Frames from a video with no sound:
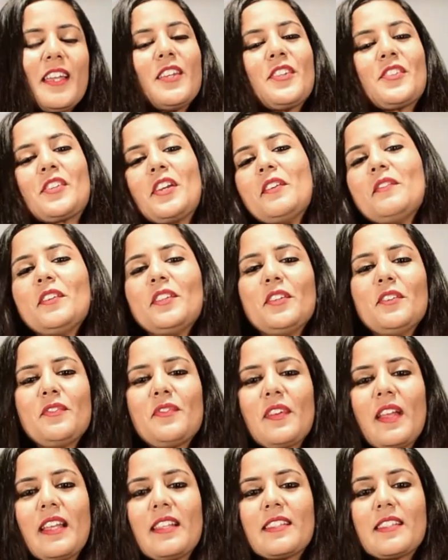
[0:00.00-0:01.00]
Share with your
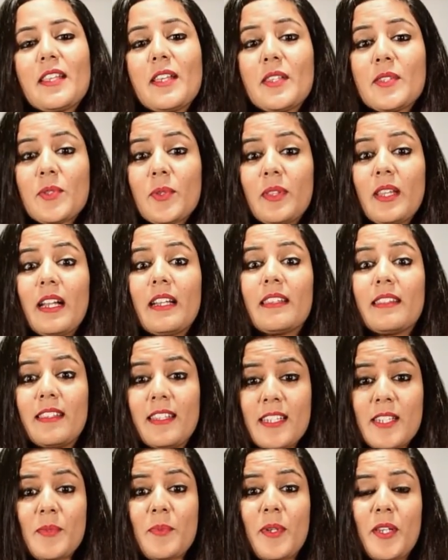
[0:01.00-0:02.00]
friends so that
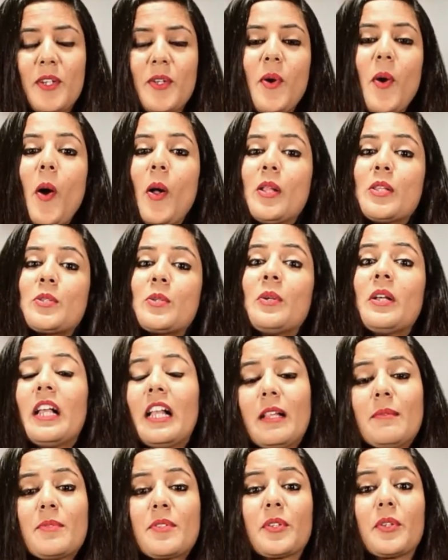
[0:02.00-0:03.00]
this video also
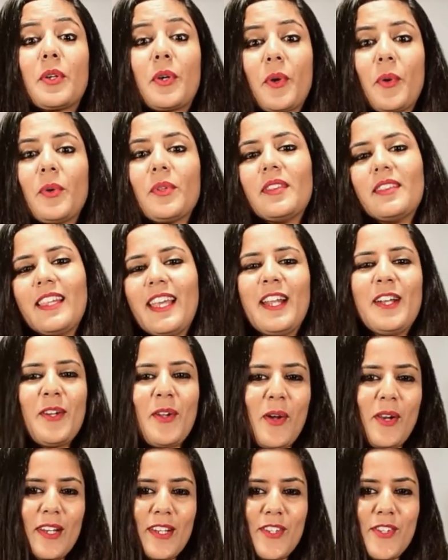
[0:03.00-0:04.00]
helps grow their
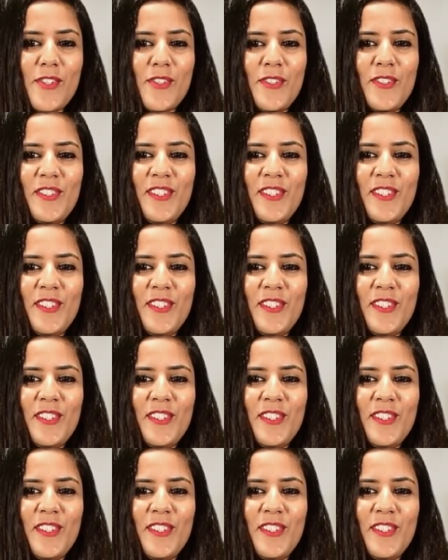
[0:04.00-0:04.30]
knowledge.